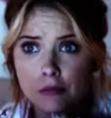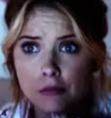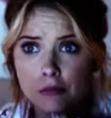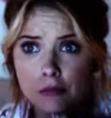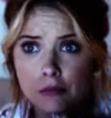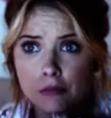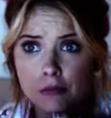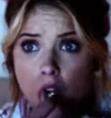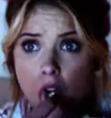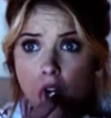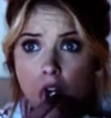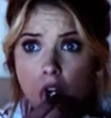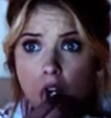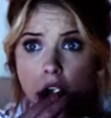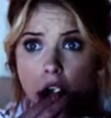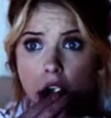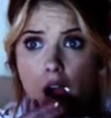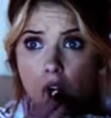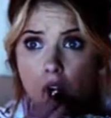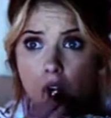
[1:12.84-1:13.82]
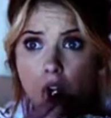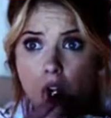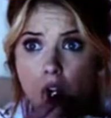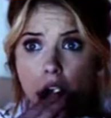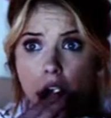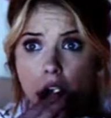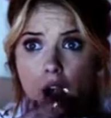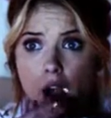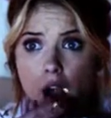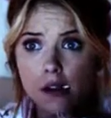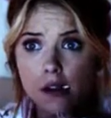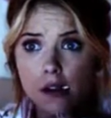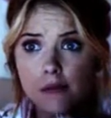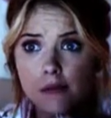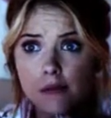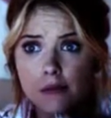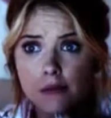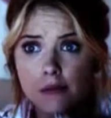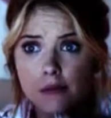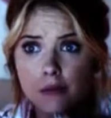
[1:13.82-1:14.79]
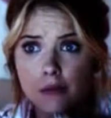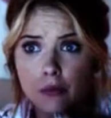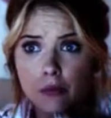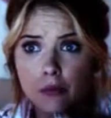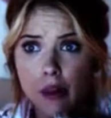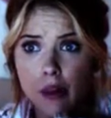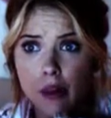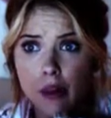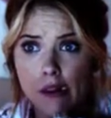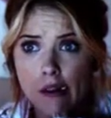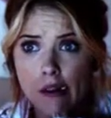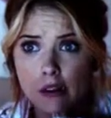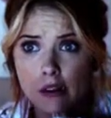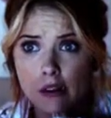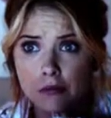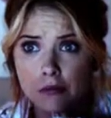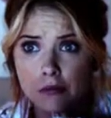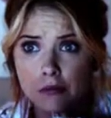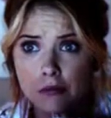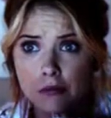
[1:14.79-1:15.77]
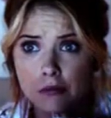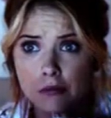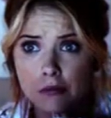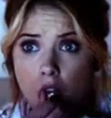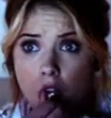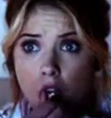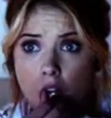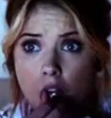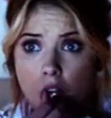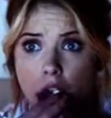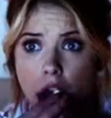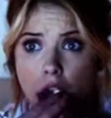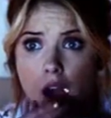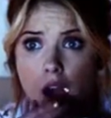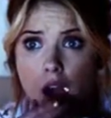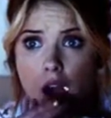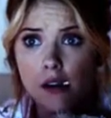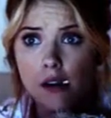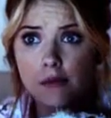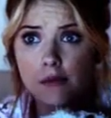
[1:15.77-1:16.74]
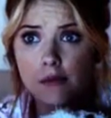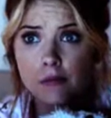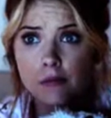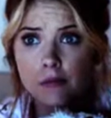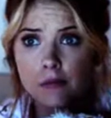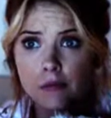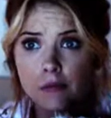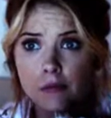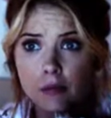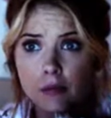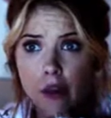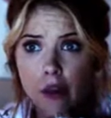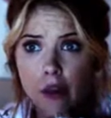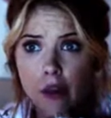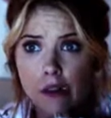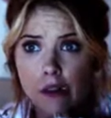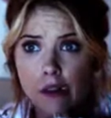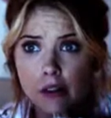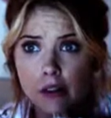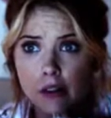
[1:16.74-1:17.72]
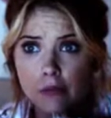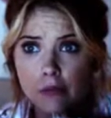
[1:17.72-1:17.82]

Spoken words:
And because they'd had problems with voyeurs, there was two like security guards patrolling.